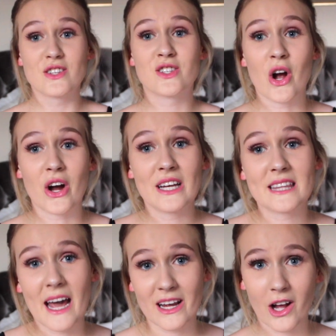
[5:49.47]
So
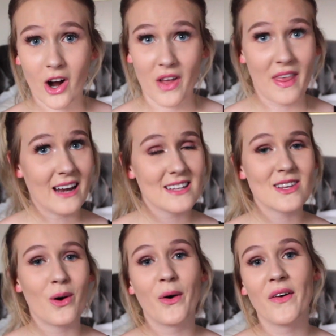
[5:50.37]
there you go, that
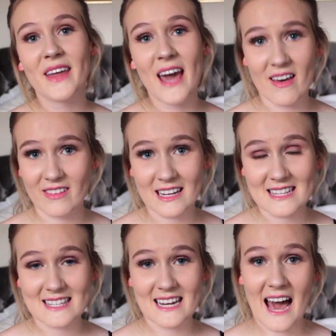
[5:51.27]
is all the
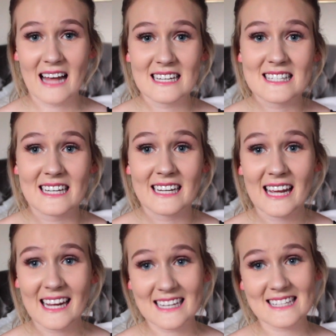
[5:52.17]
evidence that Allison
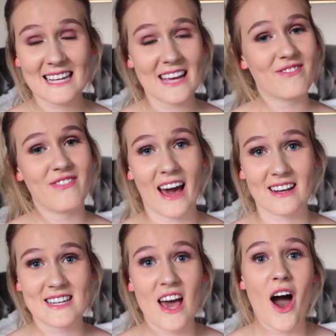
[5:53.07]
is in
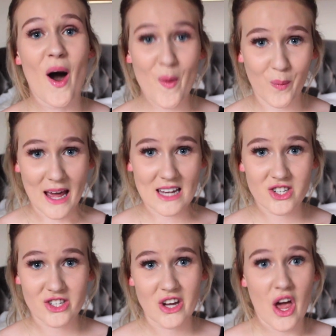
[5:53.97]
fact a
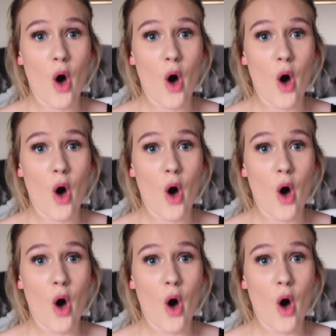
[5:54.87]
witch.